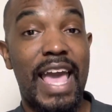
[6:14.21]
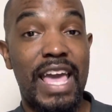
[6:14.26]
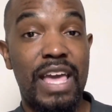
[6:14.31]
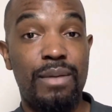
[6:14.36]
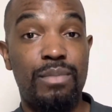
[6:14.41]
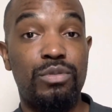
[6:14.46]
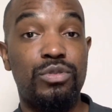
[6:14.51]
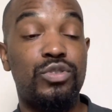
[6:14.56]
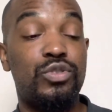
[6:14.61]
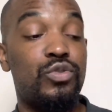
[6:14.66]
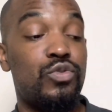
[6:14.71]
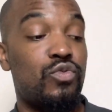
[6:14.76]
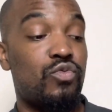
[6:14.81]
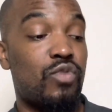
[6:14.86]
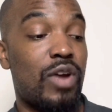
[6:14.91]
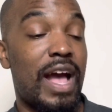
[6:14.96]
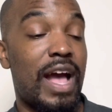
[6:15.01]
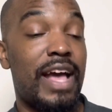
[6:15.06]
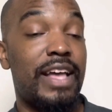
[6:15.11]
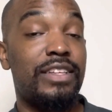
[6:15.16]
able to
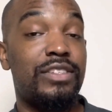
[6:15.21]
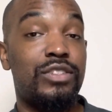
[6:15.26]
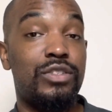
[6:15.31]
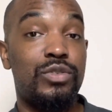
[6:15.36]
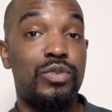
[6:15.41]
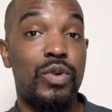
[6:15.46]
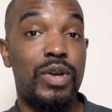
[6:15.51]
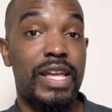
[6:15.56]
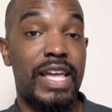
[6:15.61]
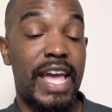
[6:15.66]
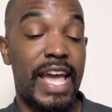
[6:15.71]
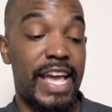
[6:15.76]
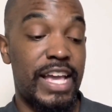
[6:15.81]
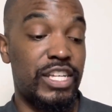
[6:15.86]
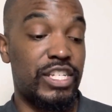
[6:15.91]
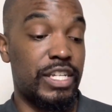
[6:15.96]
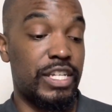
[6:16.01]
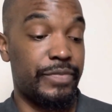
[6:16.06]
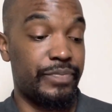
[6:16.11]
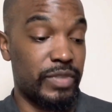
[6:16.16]
rise to the
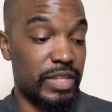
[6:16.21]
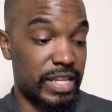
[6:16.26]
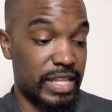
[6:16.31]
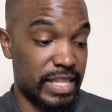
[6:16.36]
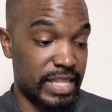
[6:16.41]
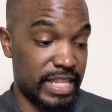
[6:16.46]
occasion,